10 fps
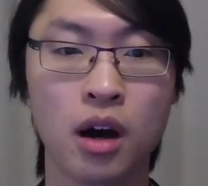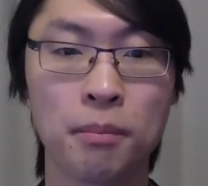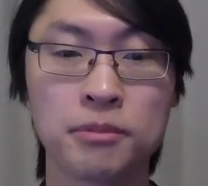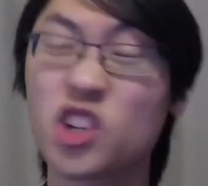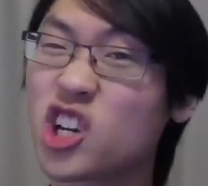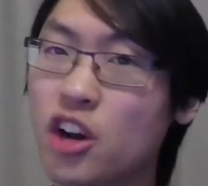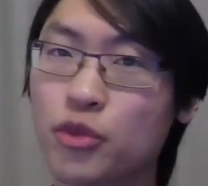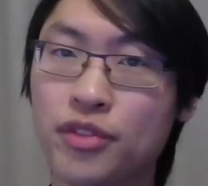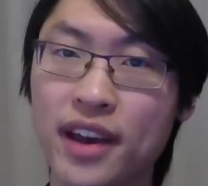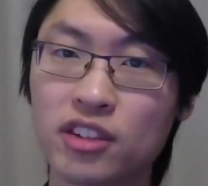starting off
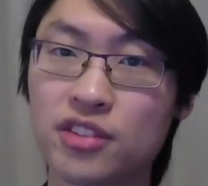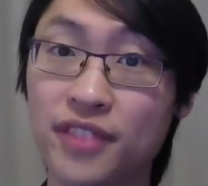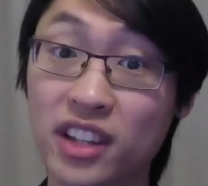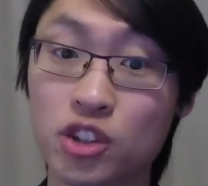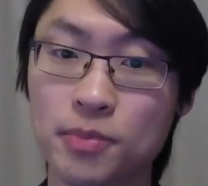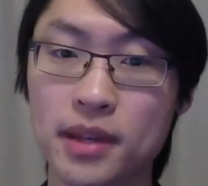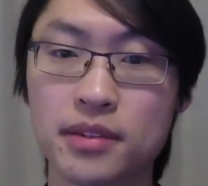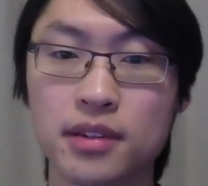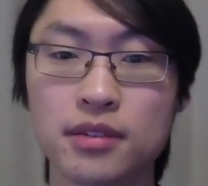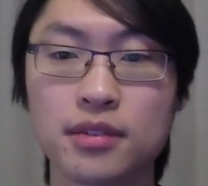with vectors and vector
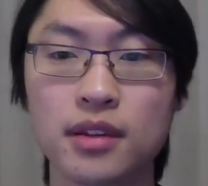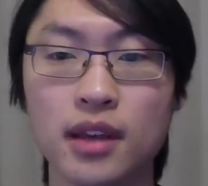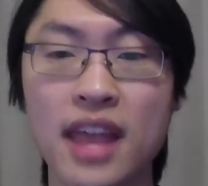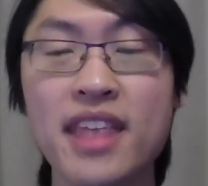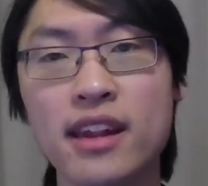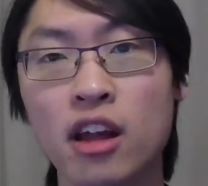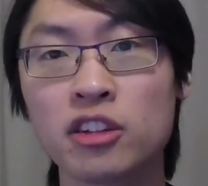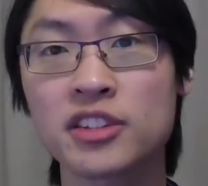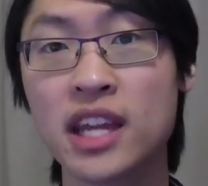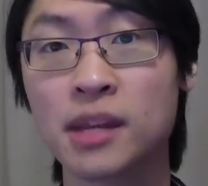spaces, and then
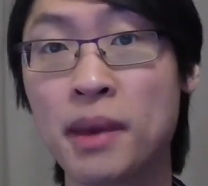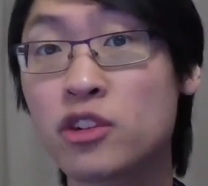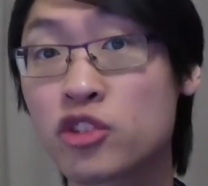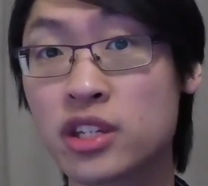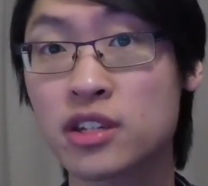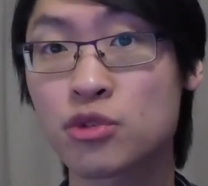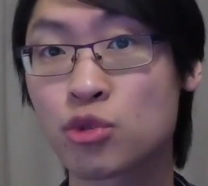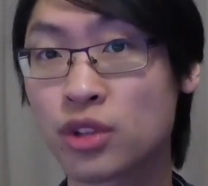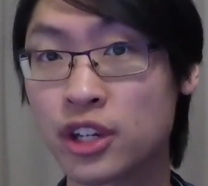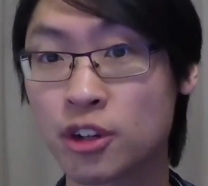understanding matrices through
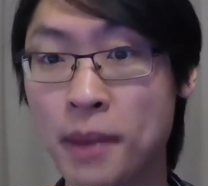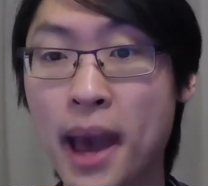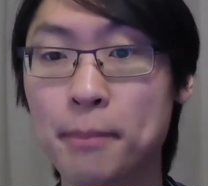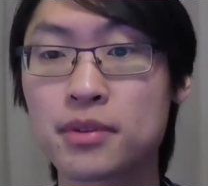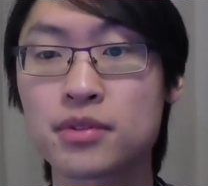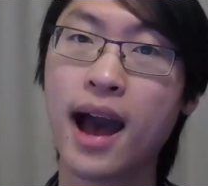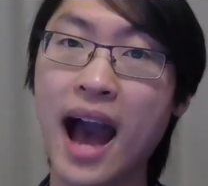linear maps.